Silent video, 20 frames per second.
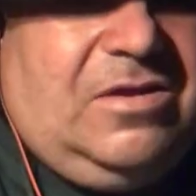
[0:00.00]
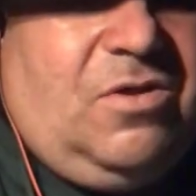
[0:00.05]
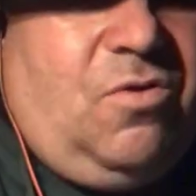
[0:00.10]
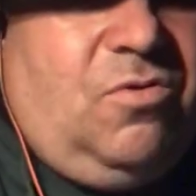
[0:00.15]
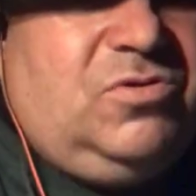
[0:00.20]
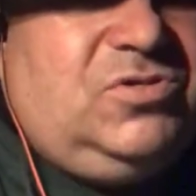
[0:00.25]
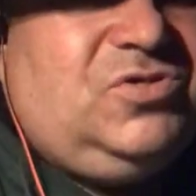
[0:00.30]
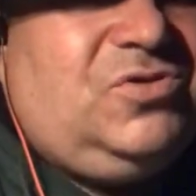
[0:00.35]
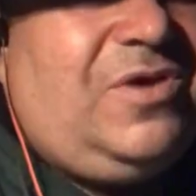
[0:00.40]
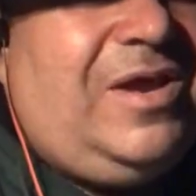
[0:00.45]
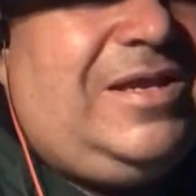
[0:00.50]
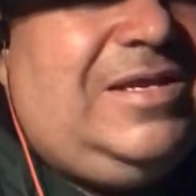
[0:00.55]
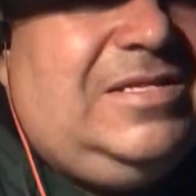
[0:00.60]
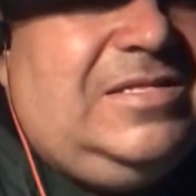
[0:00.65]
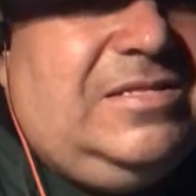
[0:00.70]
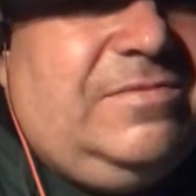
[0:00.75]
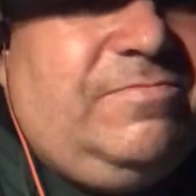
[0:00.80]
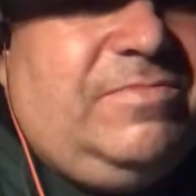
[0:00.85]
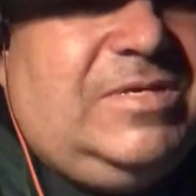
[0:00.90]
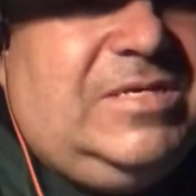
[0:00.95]
or
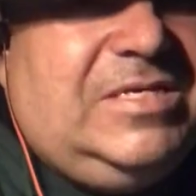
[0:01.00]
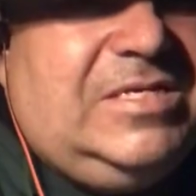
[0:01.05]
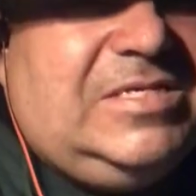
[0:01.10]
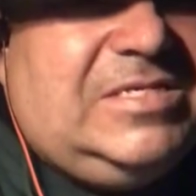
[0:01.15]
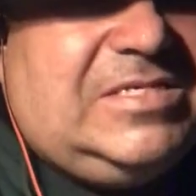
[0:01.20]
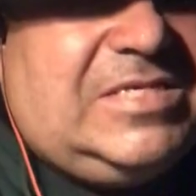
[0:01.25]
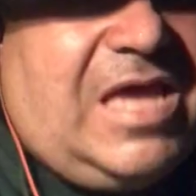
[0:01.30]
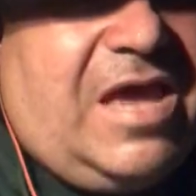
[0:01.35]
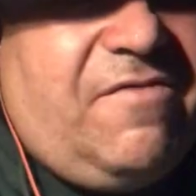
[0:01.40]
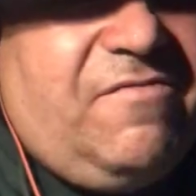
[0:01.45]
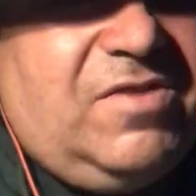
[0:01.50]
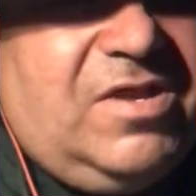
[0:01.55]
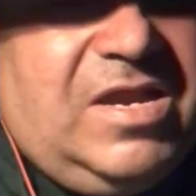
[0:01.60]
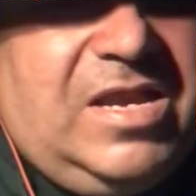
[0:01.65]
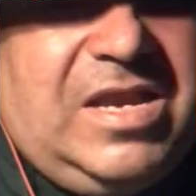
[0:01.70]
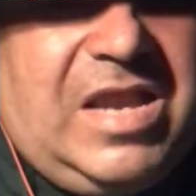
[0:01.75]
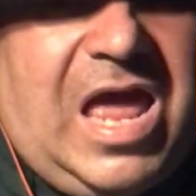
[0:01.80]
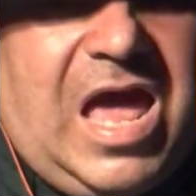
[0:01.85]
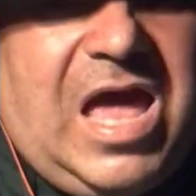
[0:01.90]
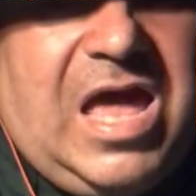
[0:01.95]
trended to be
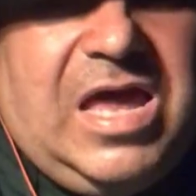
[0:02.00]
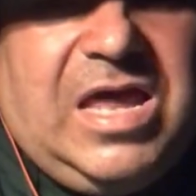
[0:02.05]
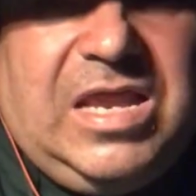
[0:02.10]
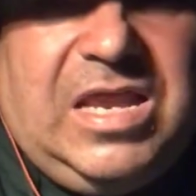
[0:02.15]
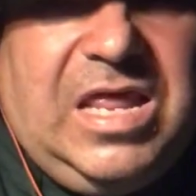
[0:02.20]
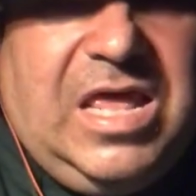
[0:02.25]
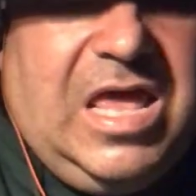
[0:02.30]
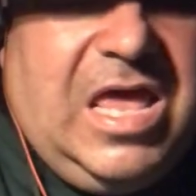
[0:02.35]
7-9,